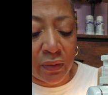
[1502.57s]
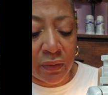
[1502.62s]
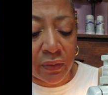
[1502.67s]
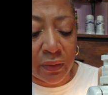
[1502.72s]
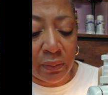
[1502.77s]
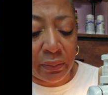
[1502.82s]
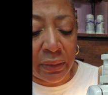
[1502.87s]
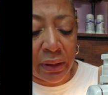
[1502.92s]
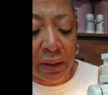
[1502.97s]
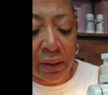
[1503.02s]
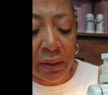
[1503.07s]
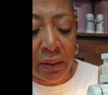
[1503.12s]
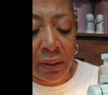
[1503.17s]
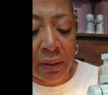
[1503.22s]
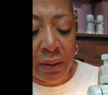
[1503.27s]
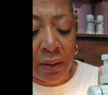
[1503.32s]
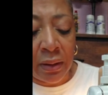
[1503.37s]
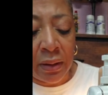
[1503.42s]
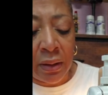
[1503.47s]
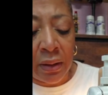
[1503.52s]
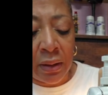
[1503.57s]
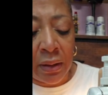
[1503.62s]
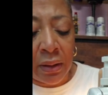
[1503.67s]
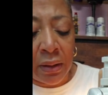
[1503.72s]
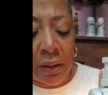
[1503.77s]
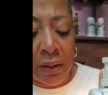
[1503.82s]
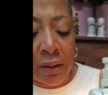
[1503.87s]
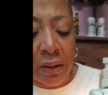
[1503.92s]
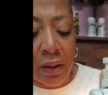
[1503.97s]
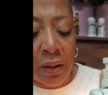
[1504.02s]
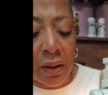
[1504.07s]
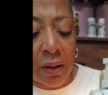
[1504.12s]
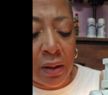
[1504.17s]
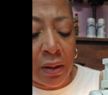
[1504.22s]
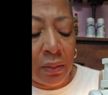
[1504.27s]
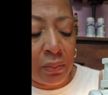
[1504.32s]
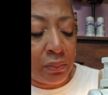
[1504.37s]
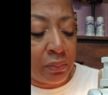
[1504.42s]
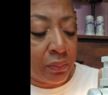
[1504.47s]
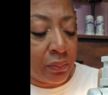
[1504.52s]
from me. Um,